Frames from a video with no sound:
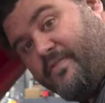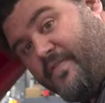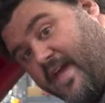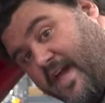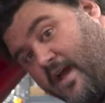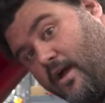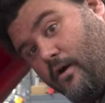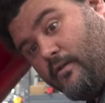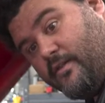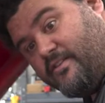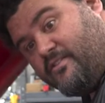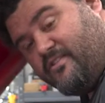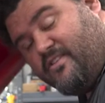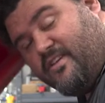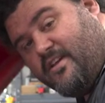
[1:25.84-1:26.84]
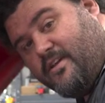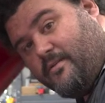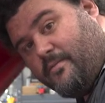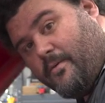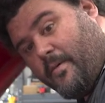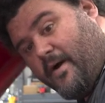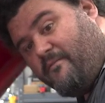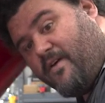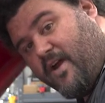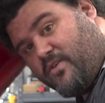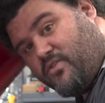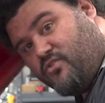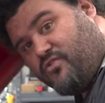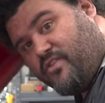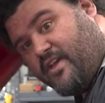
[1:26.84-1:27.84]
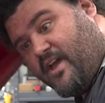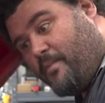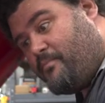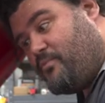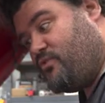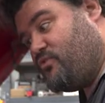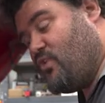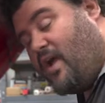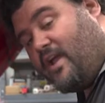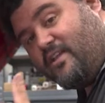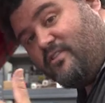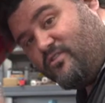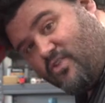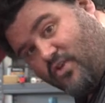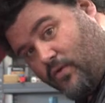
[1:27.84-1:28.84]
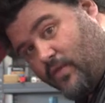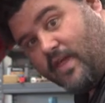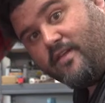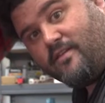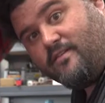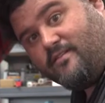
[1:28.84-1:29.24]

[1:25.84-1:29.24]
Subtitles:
Now, let's see about firing this thing up so I can tune it.